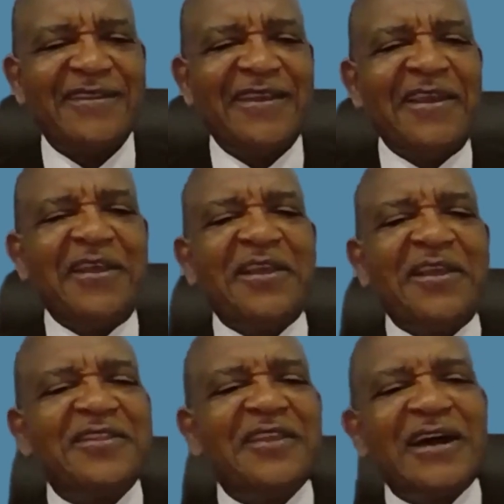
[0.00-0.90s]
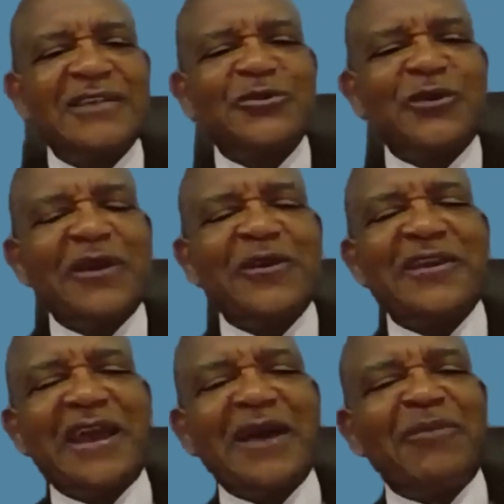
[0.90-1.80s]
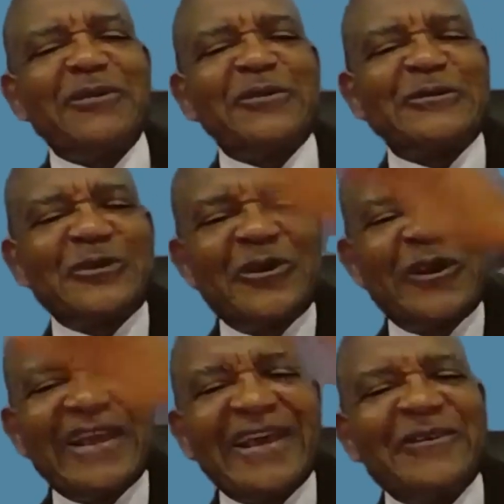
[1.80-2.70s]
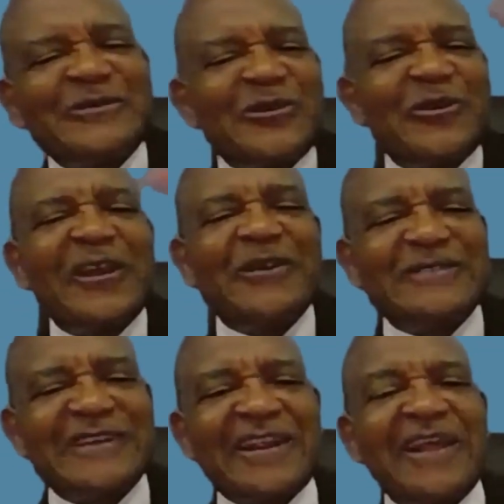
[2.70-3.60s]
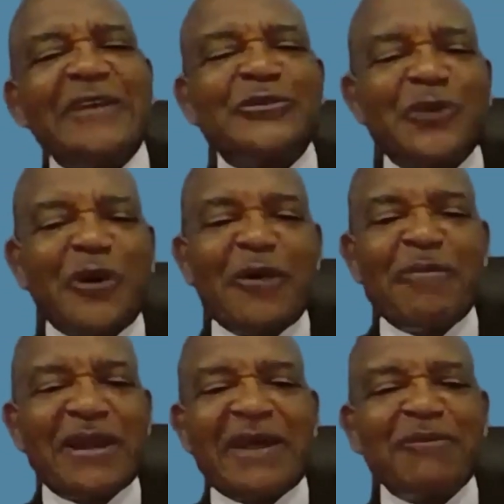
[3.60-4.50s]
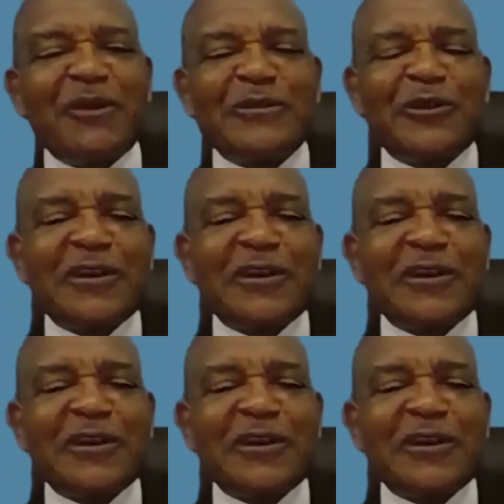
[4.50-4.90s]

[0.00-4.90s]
That's why you hear about ozone layer, ozone layer, ozone layer. So, but I'm not talking